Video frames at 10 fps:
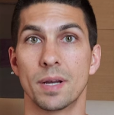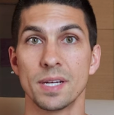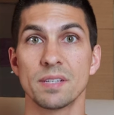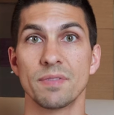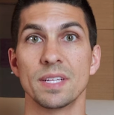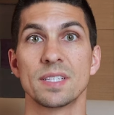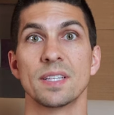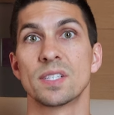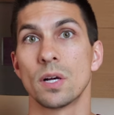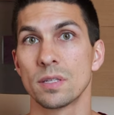Because of this,
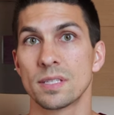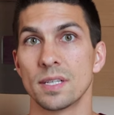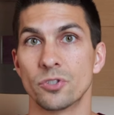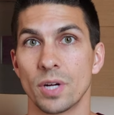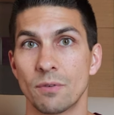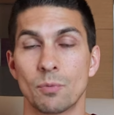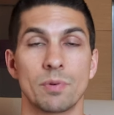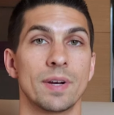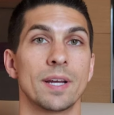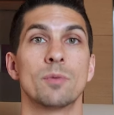the solid state drive will
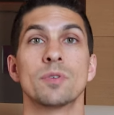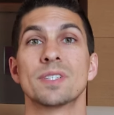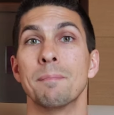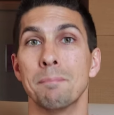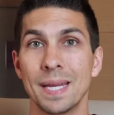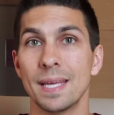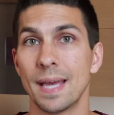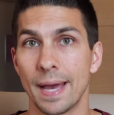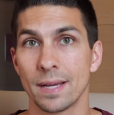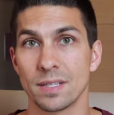provide almost
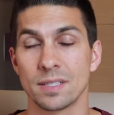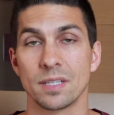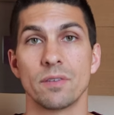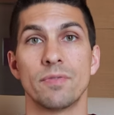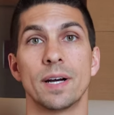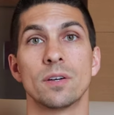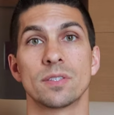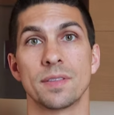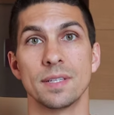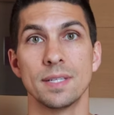immediate access to the
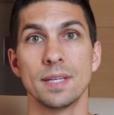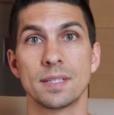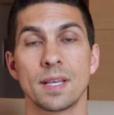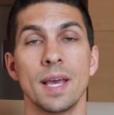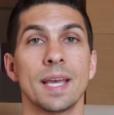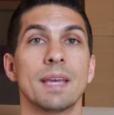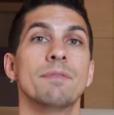files on the disk,